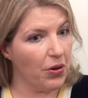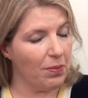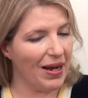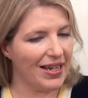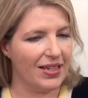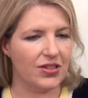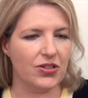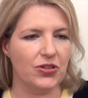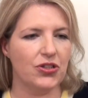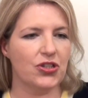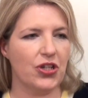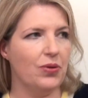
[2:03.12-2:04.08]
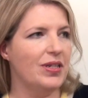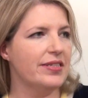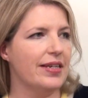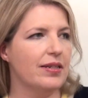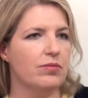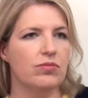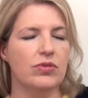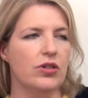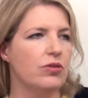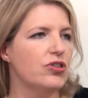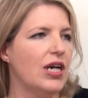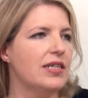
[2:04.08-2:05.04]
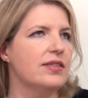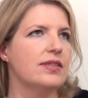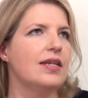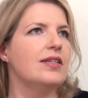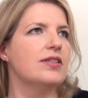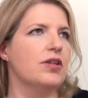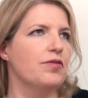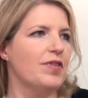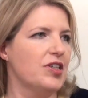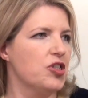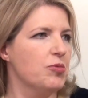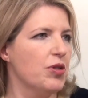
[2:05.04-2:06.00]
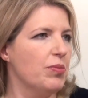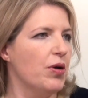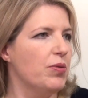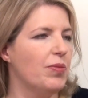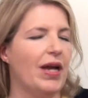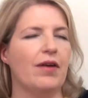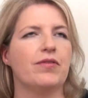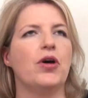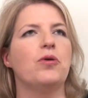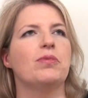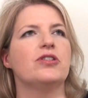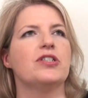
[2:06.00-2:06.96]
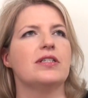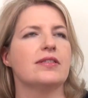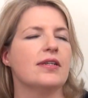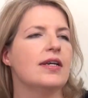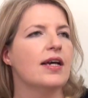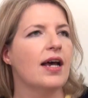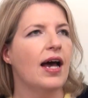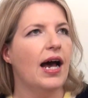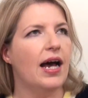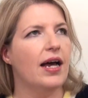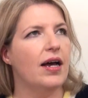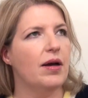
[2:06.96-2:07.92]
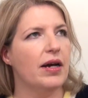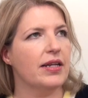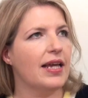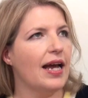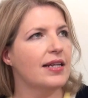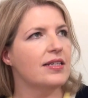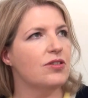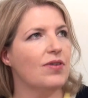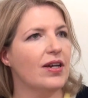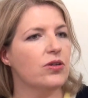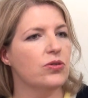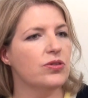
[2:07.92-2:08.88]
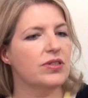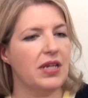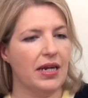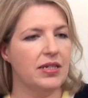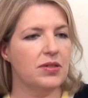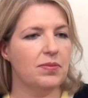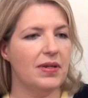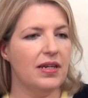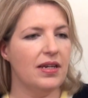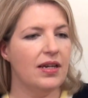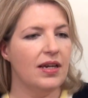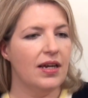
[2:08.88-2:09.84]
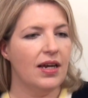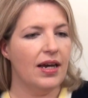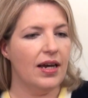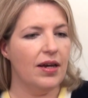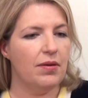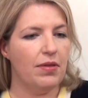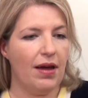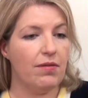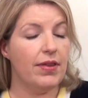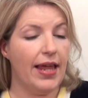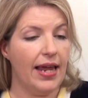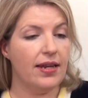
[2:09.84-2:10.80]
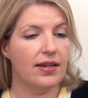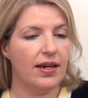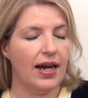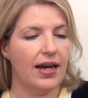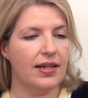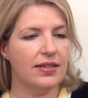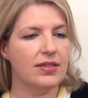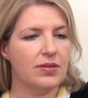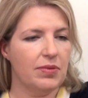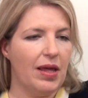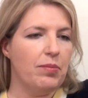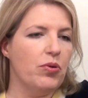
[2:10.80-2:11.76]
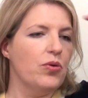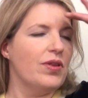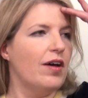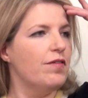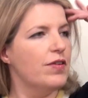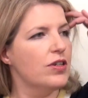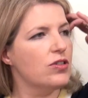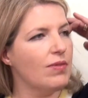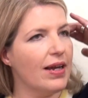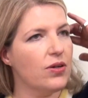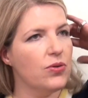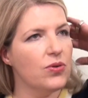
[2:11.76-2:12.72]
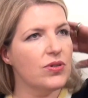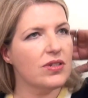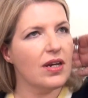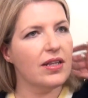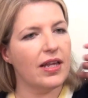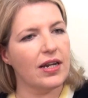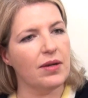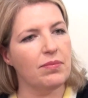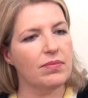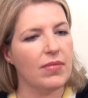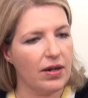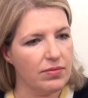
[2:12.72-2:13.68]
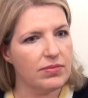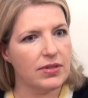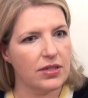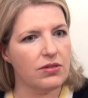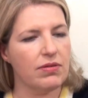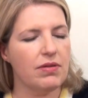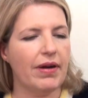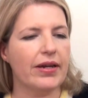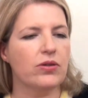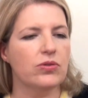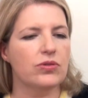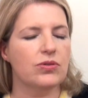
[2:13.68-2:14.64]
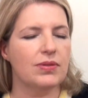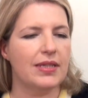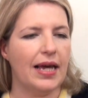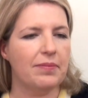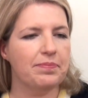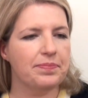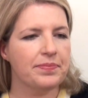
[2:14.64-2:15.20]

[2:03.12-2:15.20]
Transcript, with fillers: got back in touch. Sony said, um, you know, jazz is hideously unfashionable at the moment, we have no budget. Uh, and Candid Records signed me uh, there and then. And they bought that first record, and then I, I did three records with them.